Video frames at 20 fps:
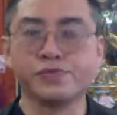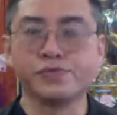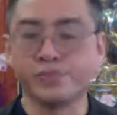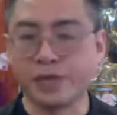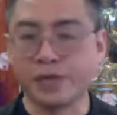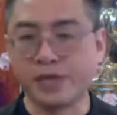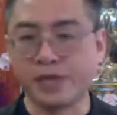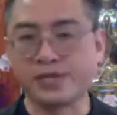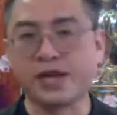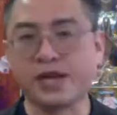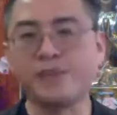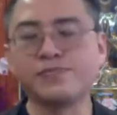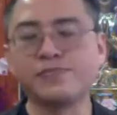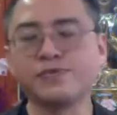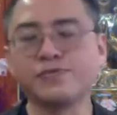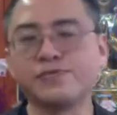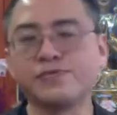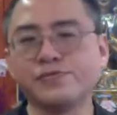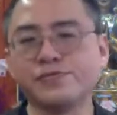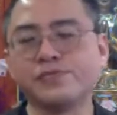
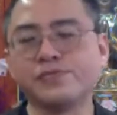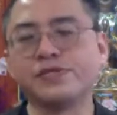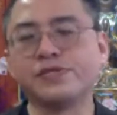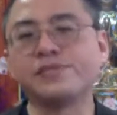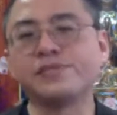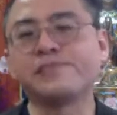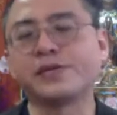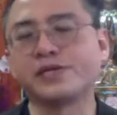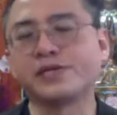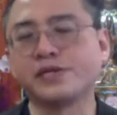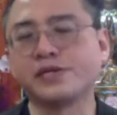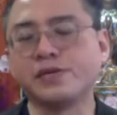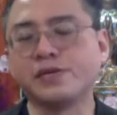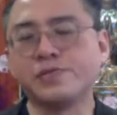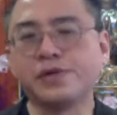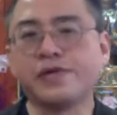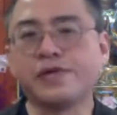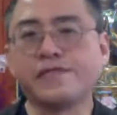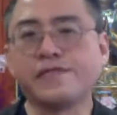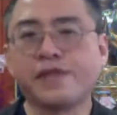adapt to this particular
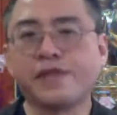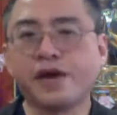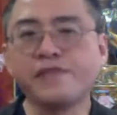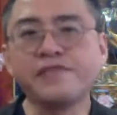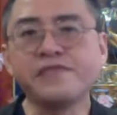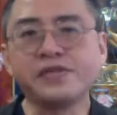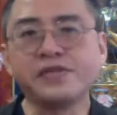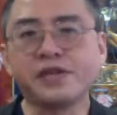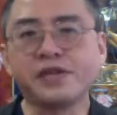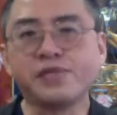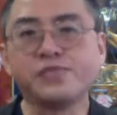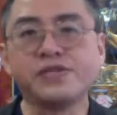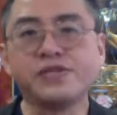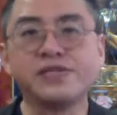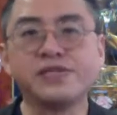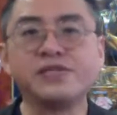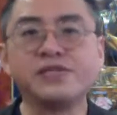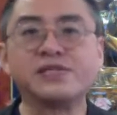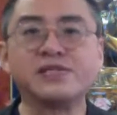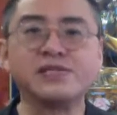way of life, and then
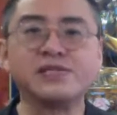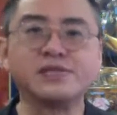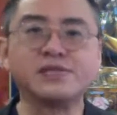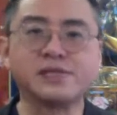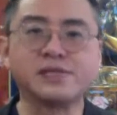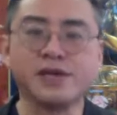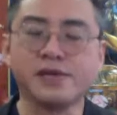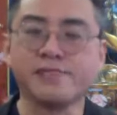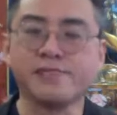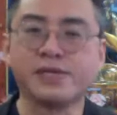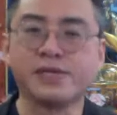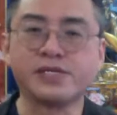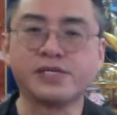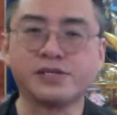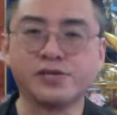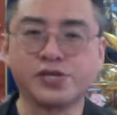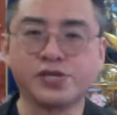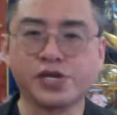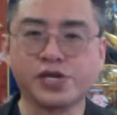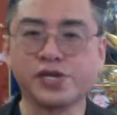we insist that it
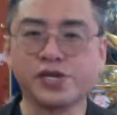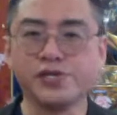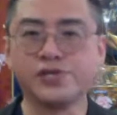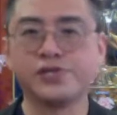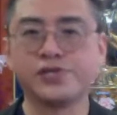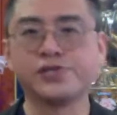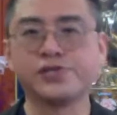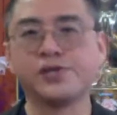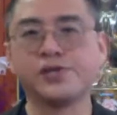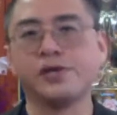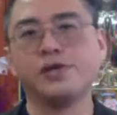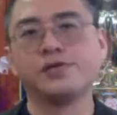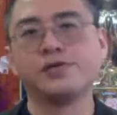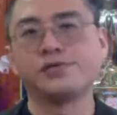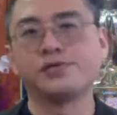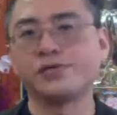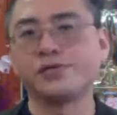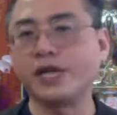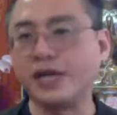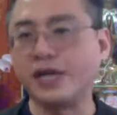mustn't change.
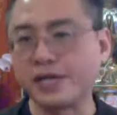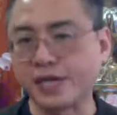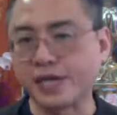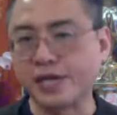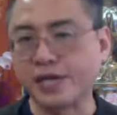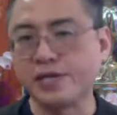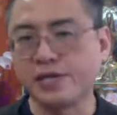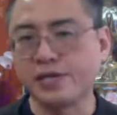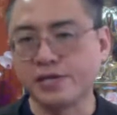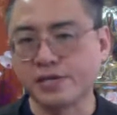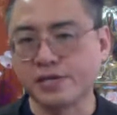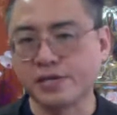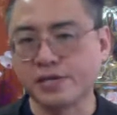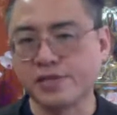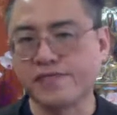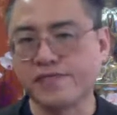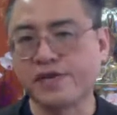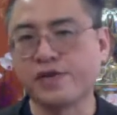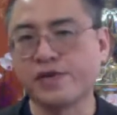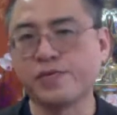So that again is
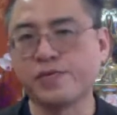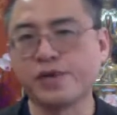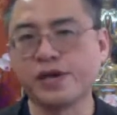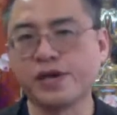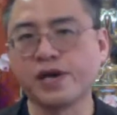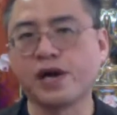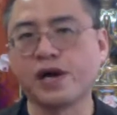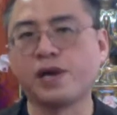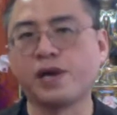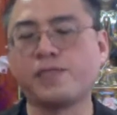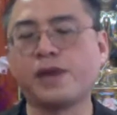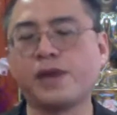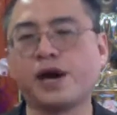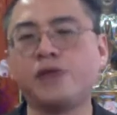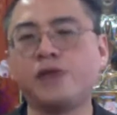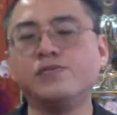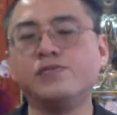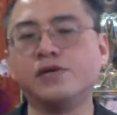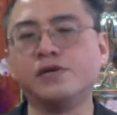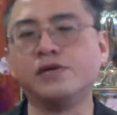giving away our
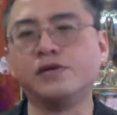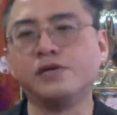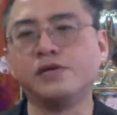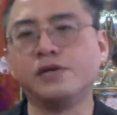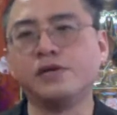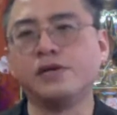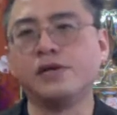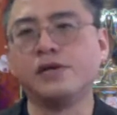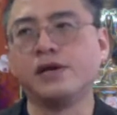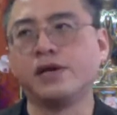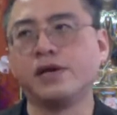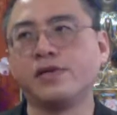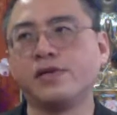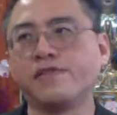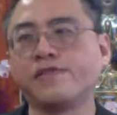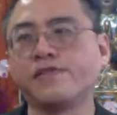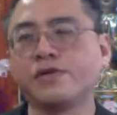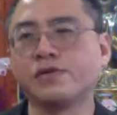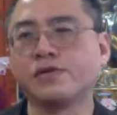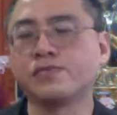power. And
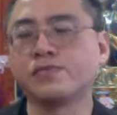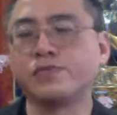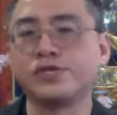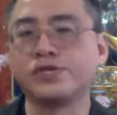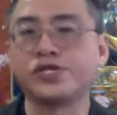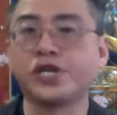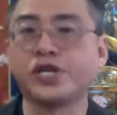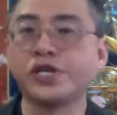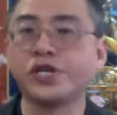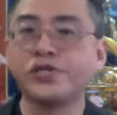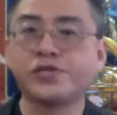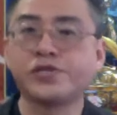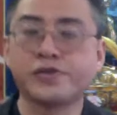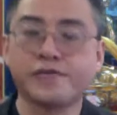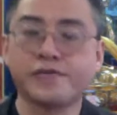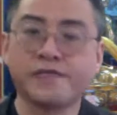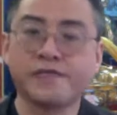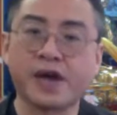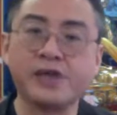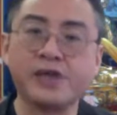of course, when change
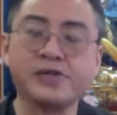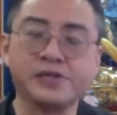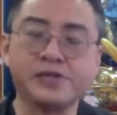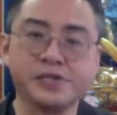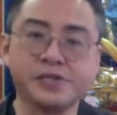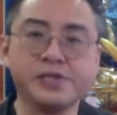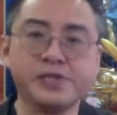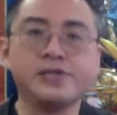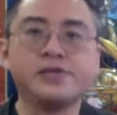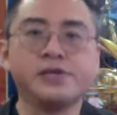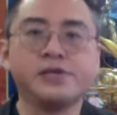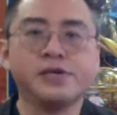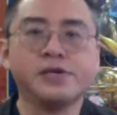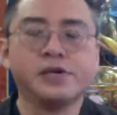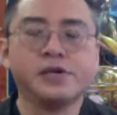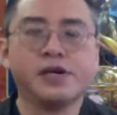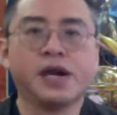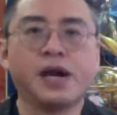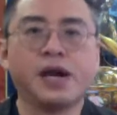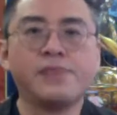finally
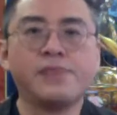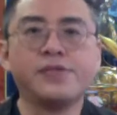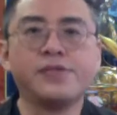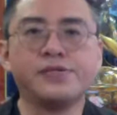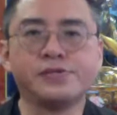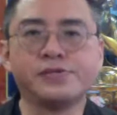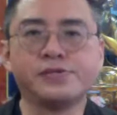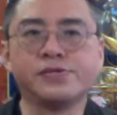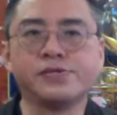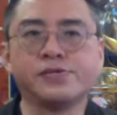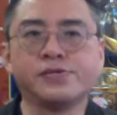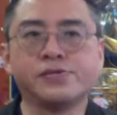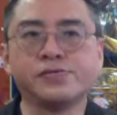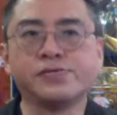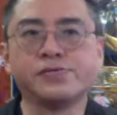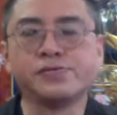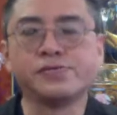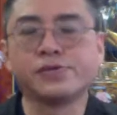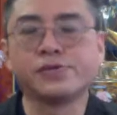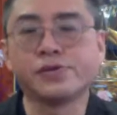happened,
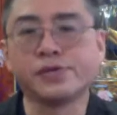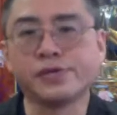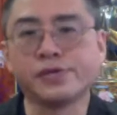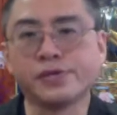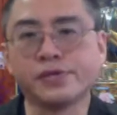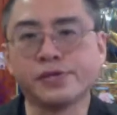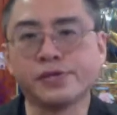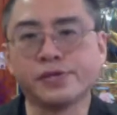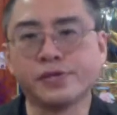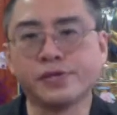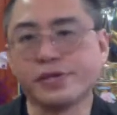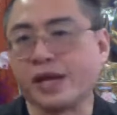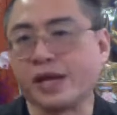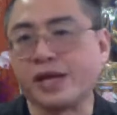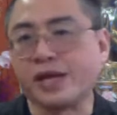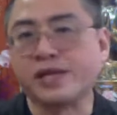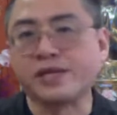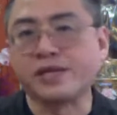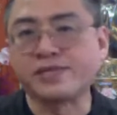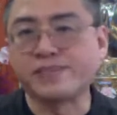not in an
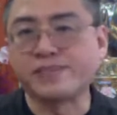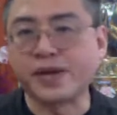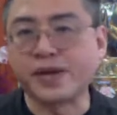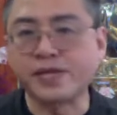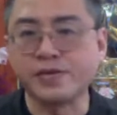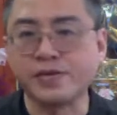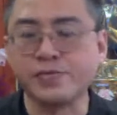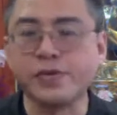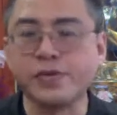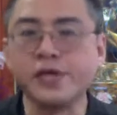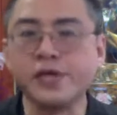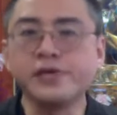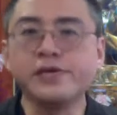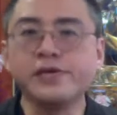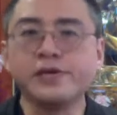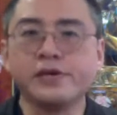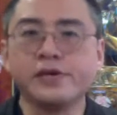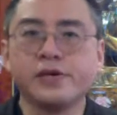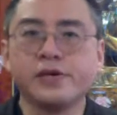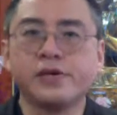unexpected way,
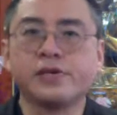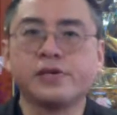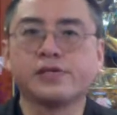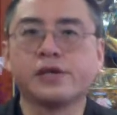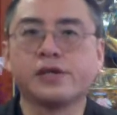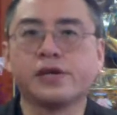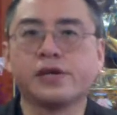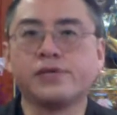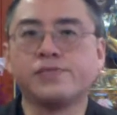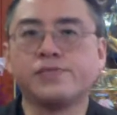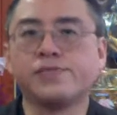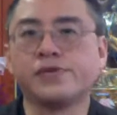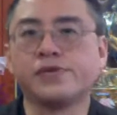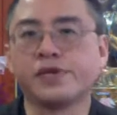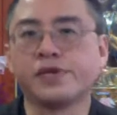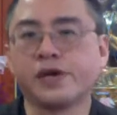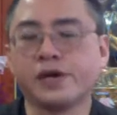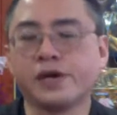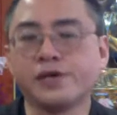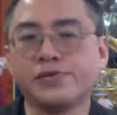then
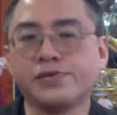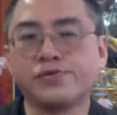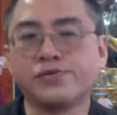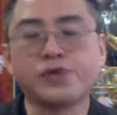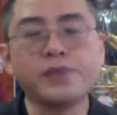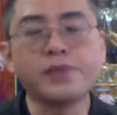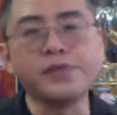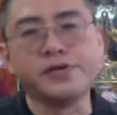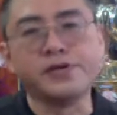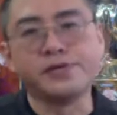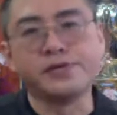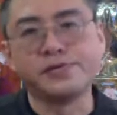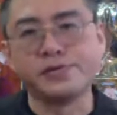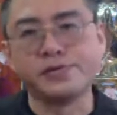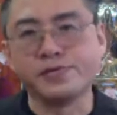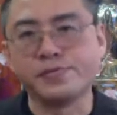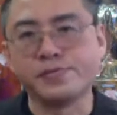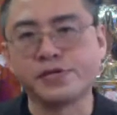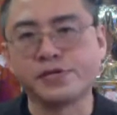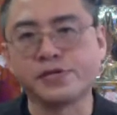we are in trouble
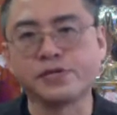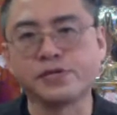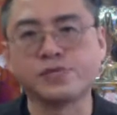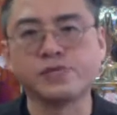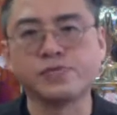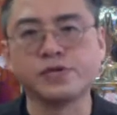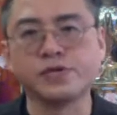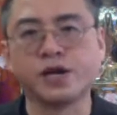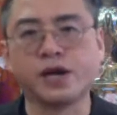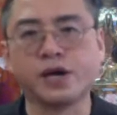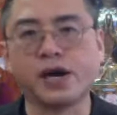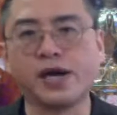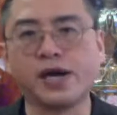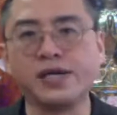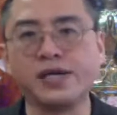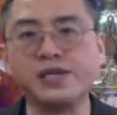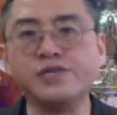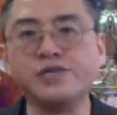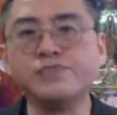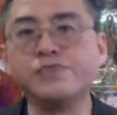because we are
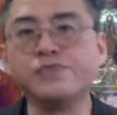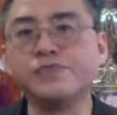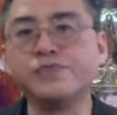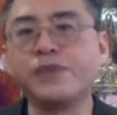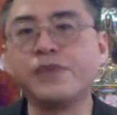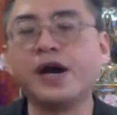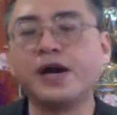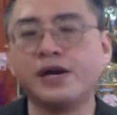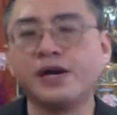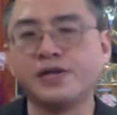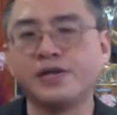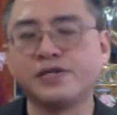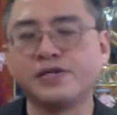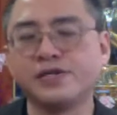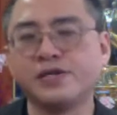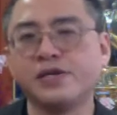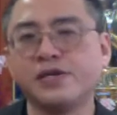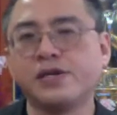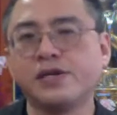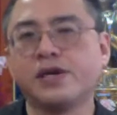ill prepared,
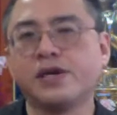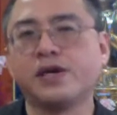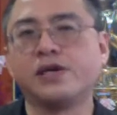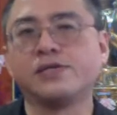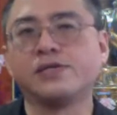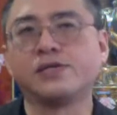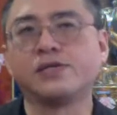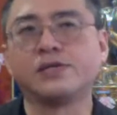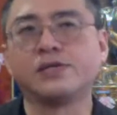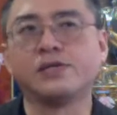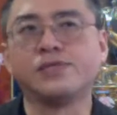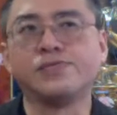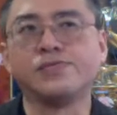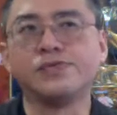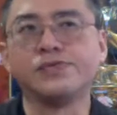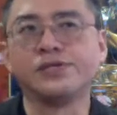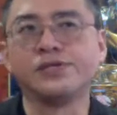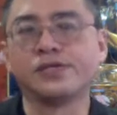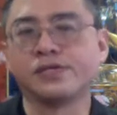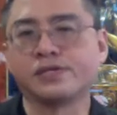and
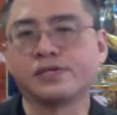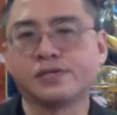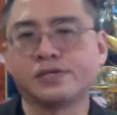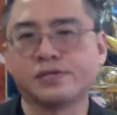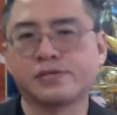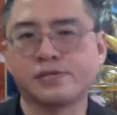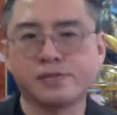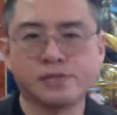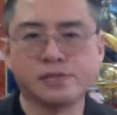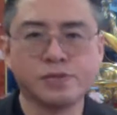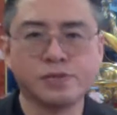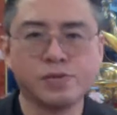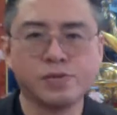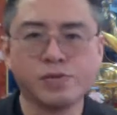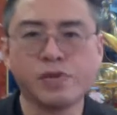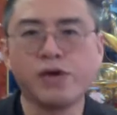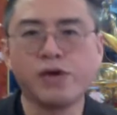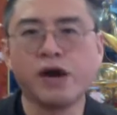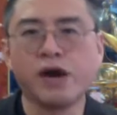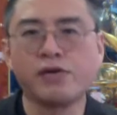we just
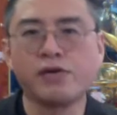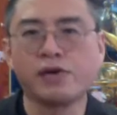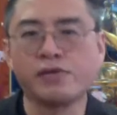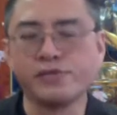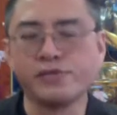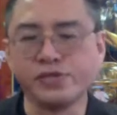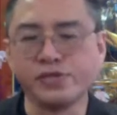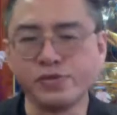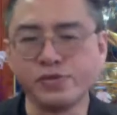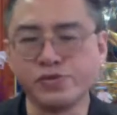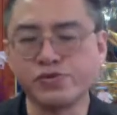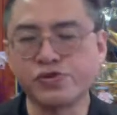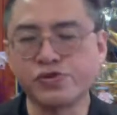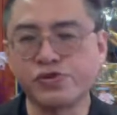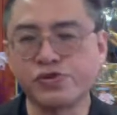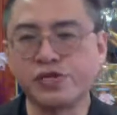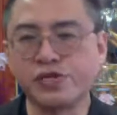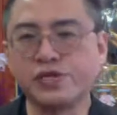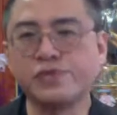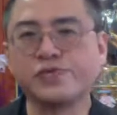roll out our
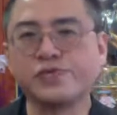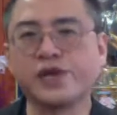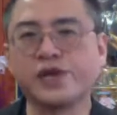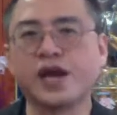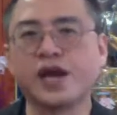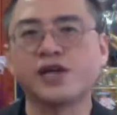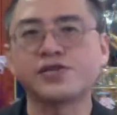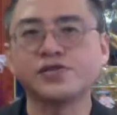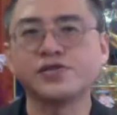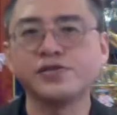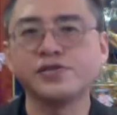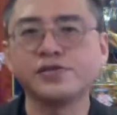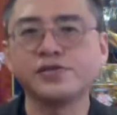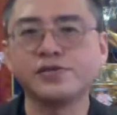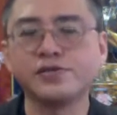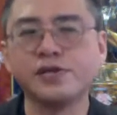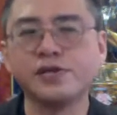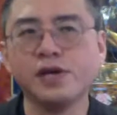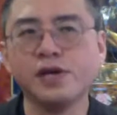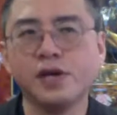usual
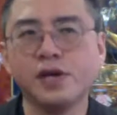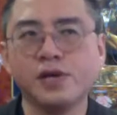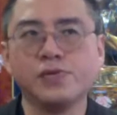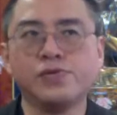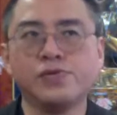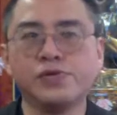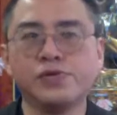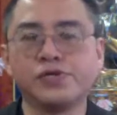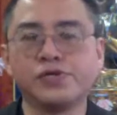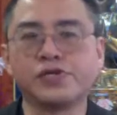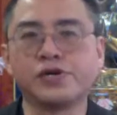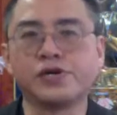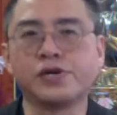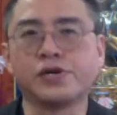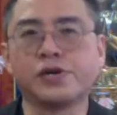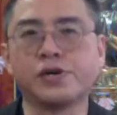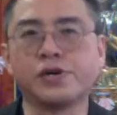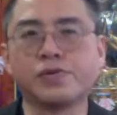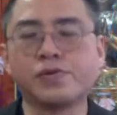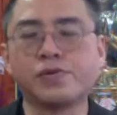reactions, which
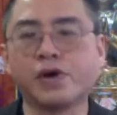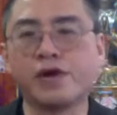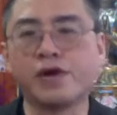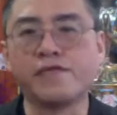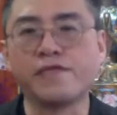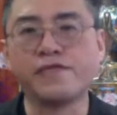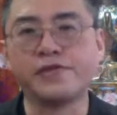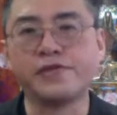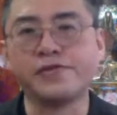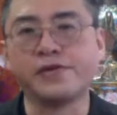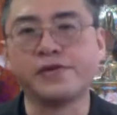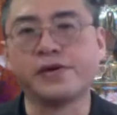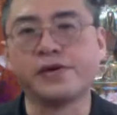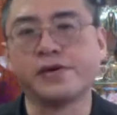quite often